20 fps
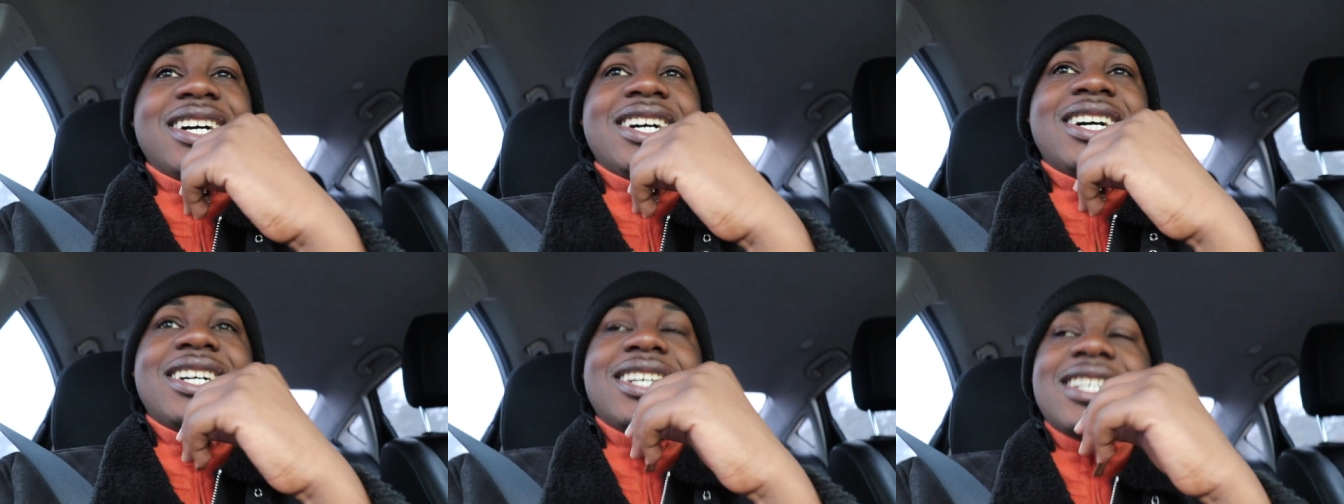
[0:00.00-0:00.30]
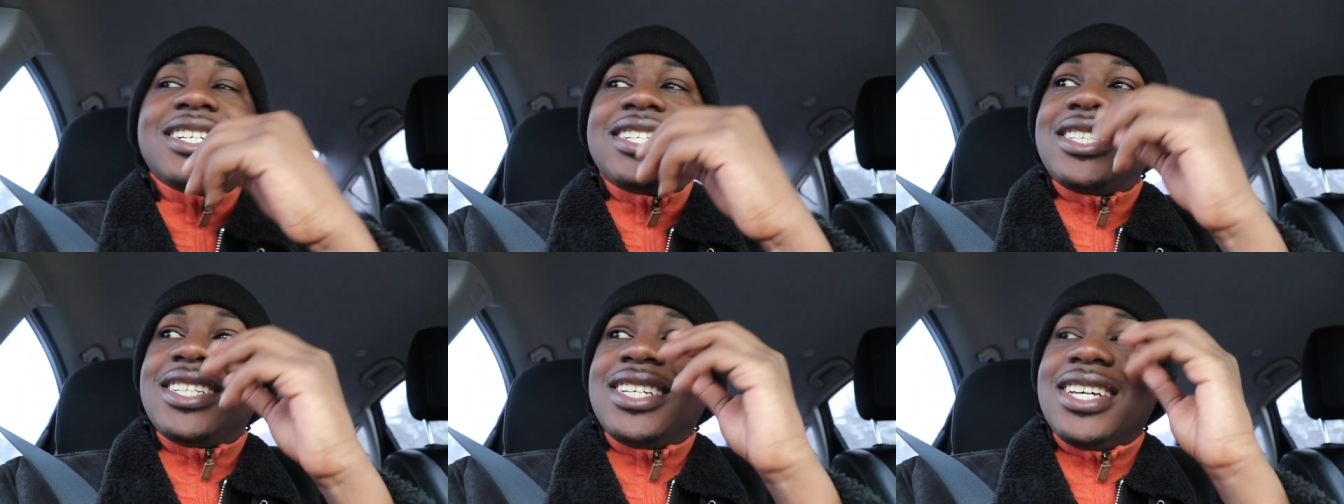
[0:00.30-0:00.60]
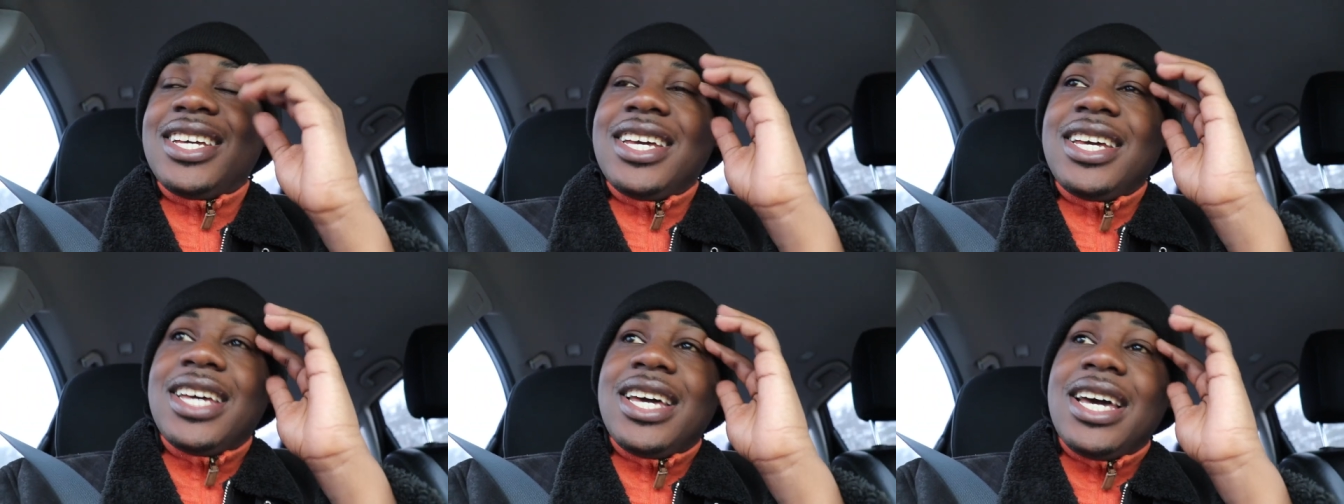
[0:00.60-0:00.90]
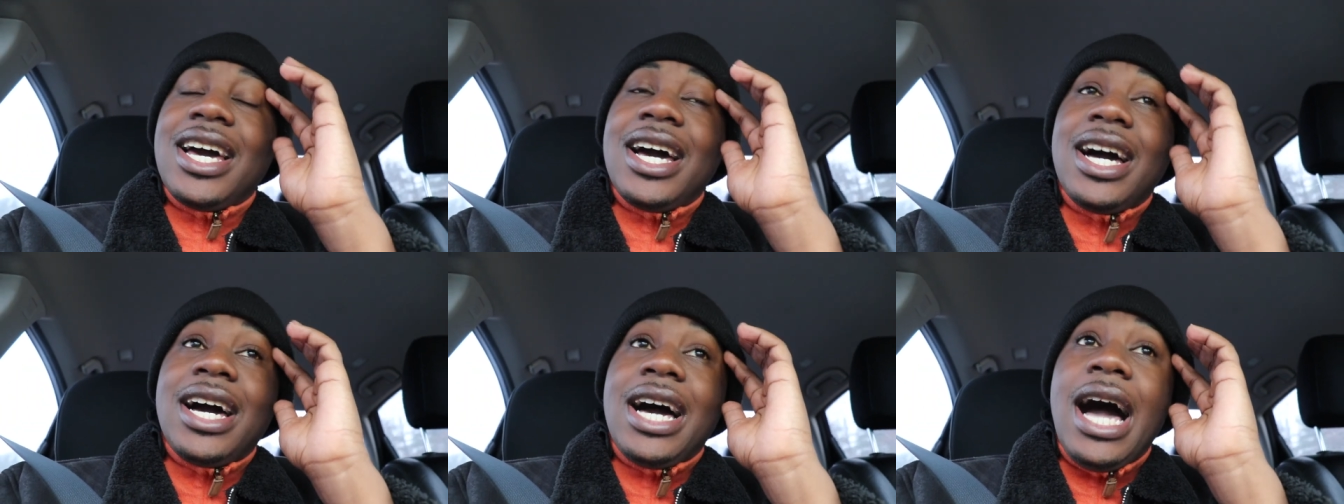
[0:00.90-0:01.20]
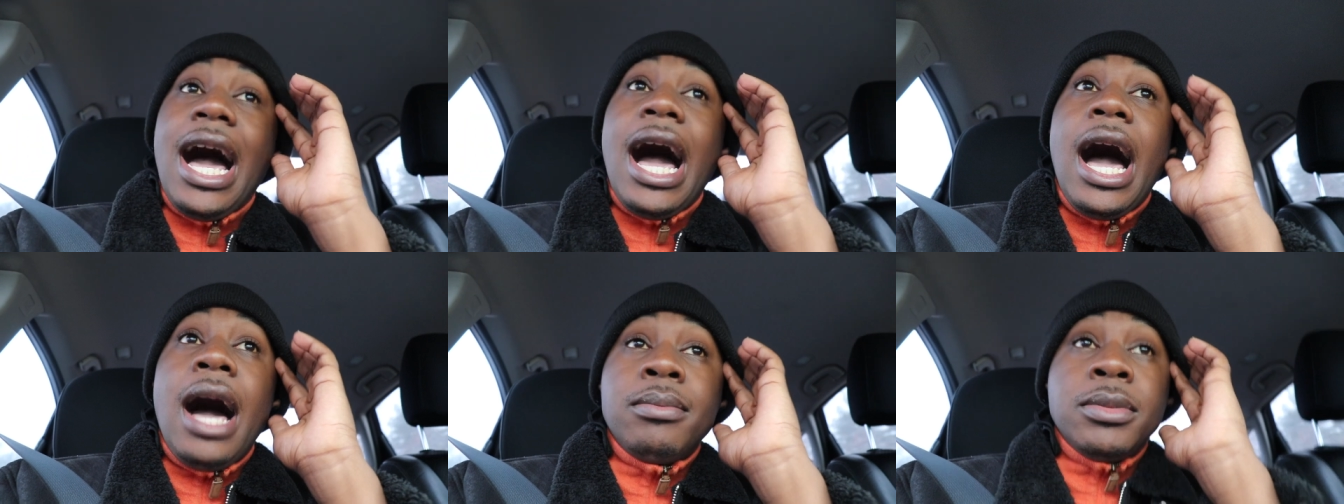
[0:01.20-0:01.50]
gosh.
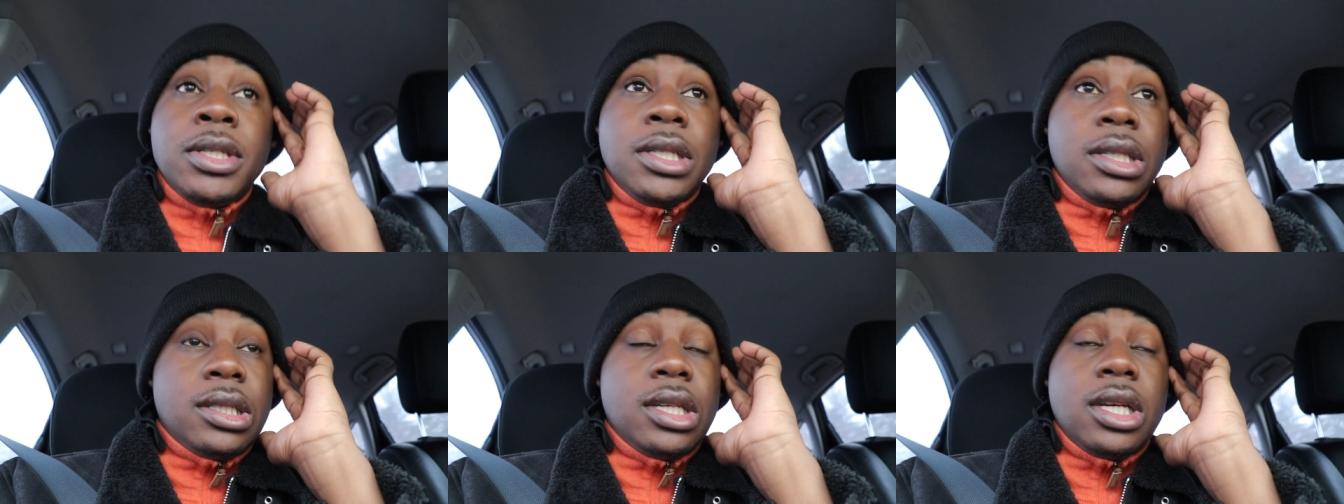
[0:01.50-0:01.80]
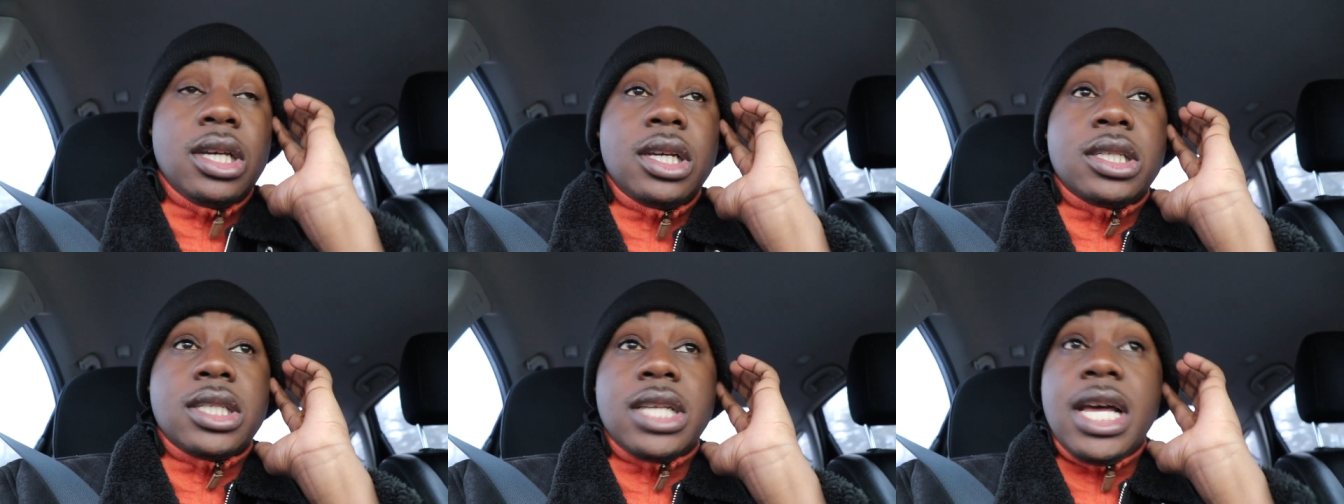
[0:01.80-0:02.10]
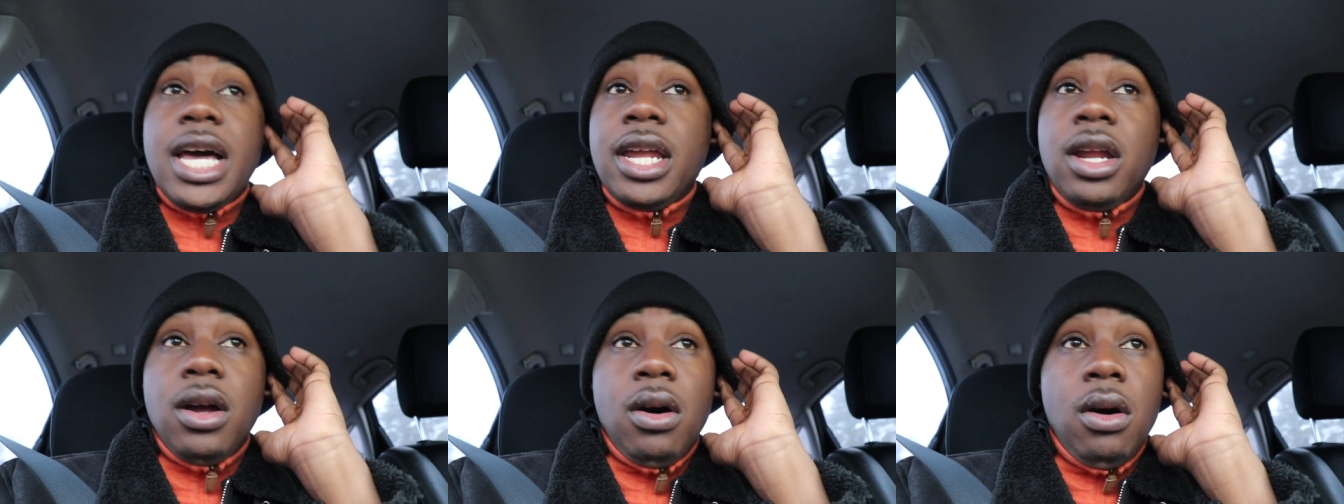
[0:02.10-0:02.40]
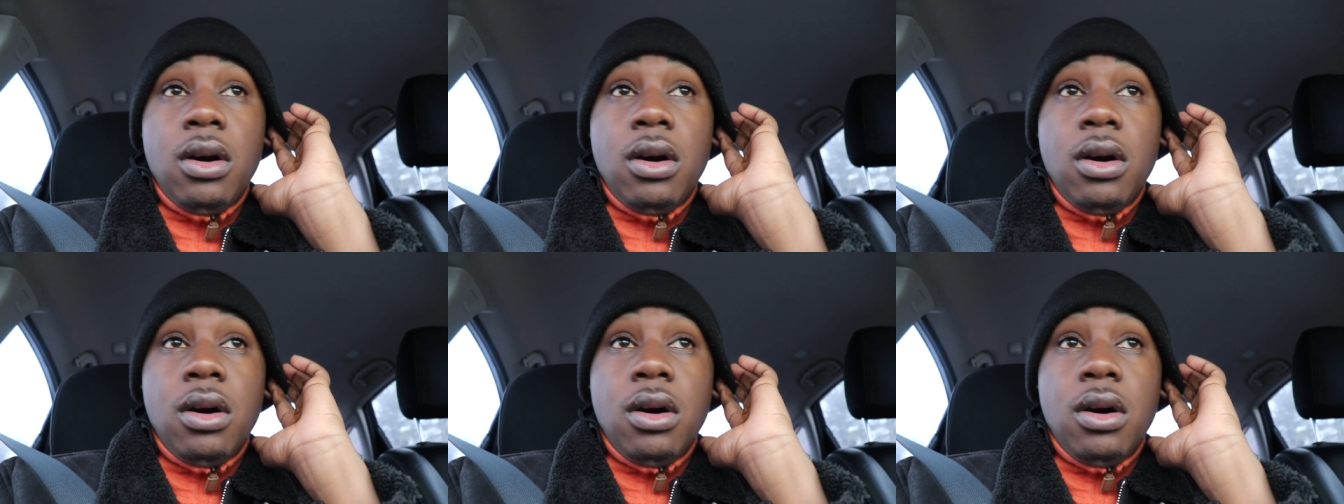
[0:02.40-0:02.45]
I'm just excited